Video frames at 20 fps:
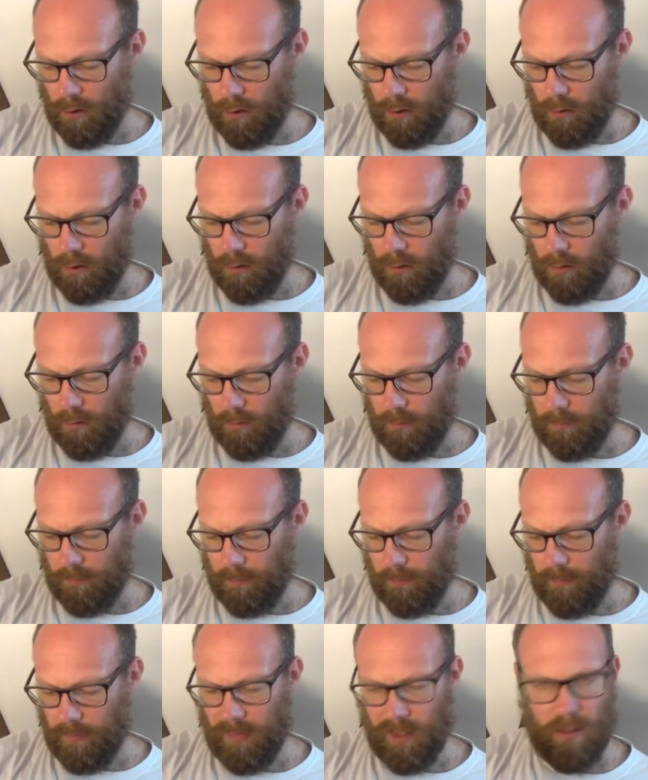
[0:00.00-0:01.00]

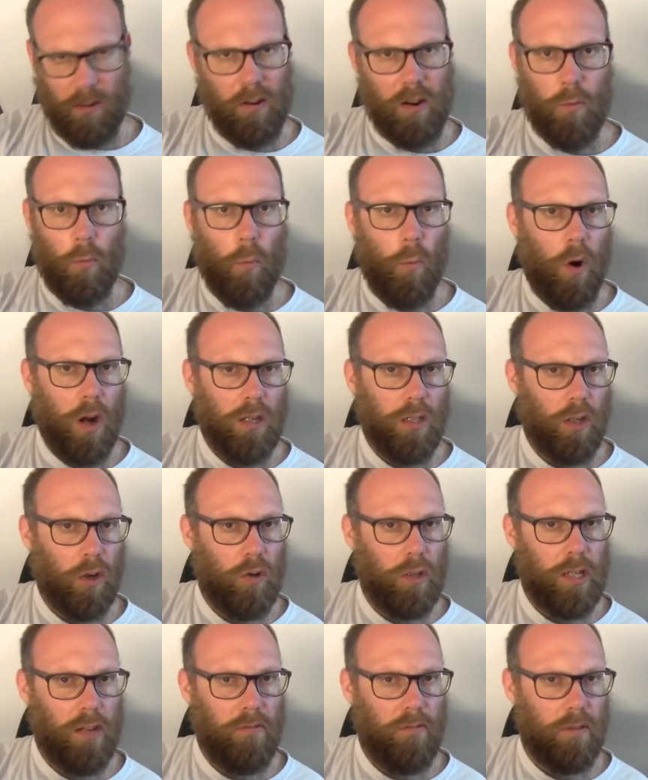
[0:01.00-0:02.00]
It's only one
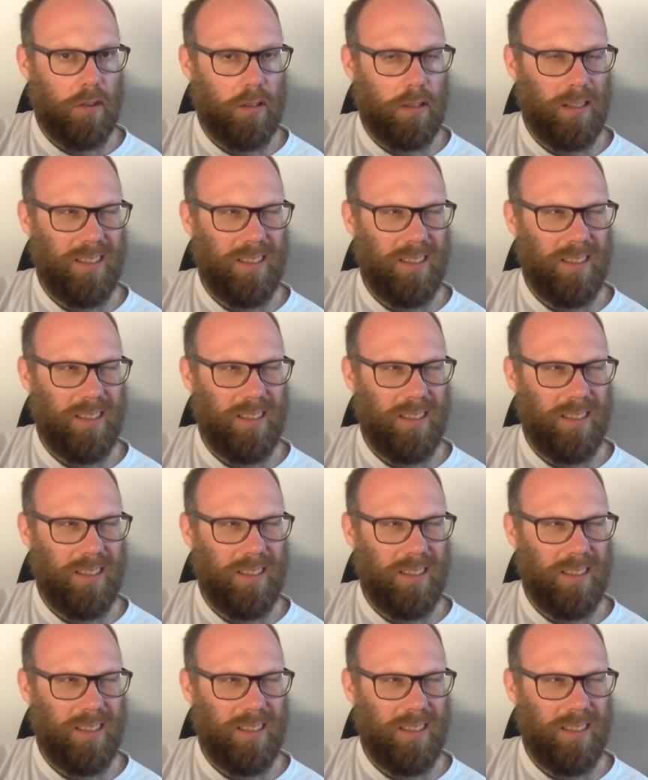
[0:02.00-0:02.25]
note difference.